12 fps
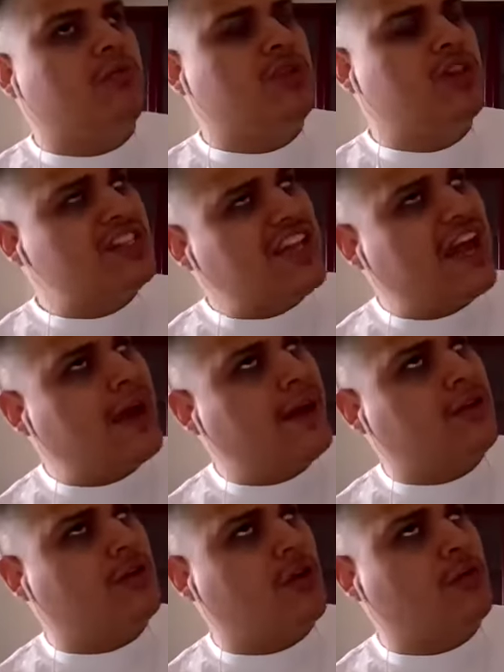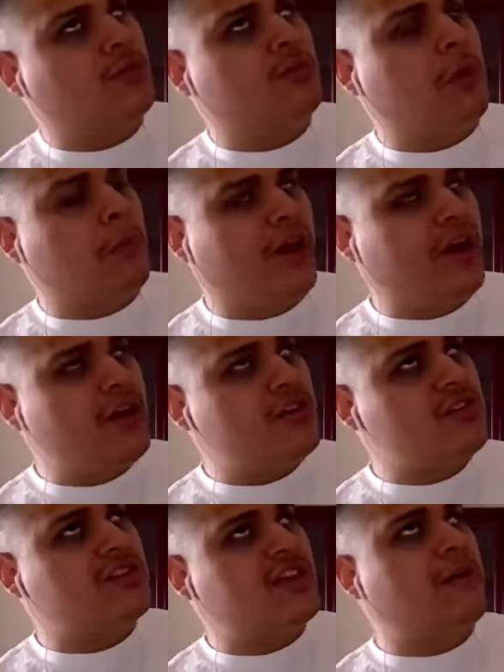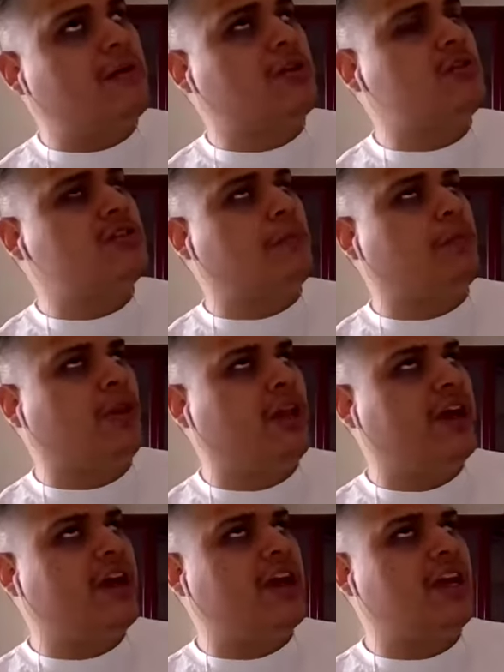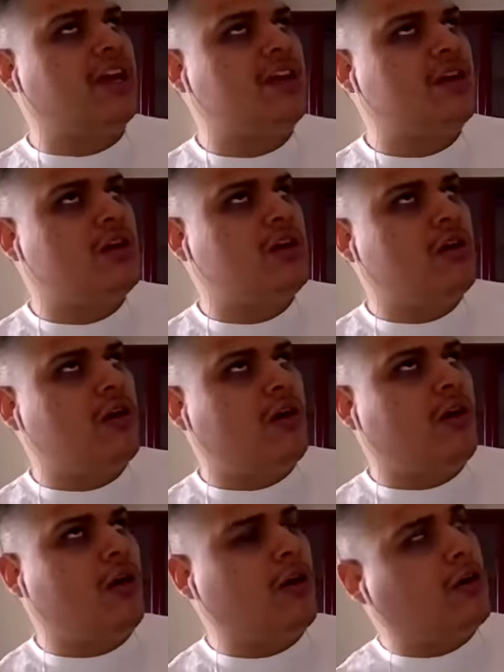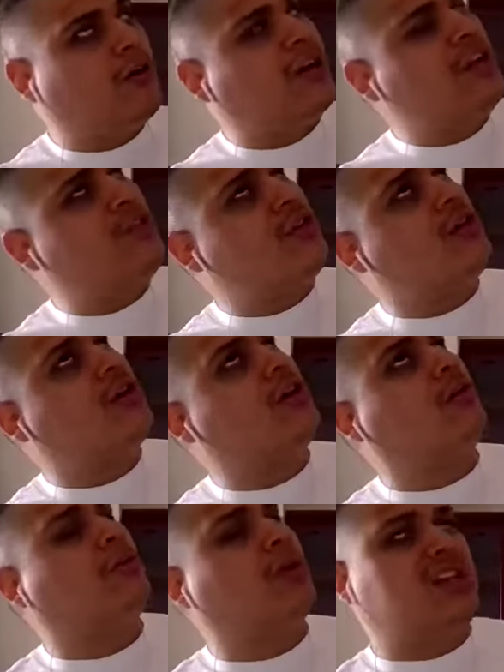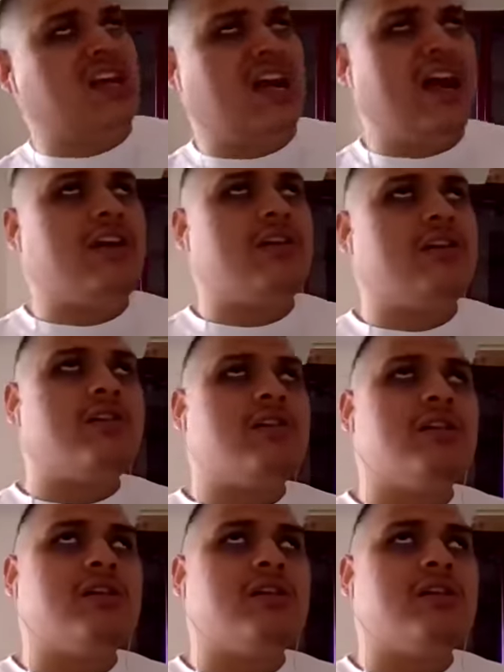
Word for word: This ha- you know, the players that used to play are either retired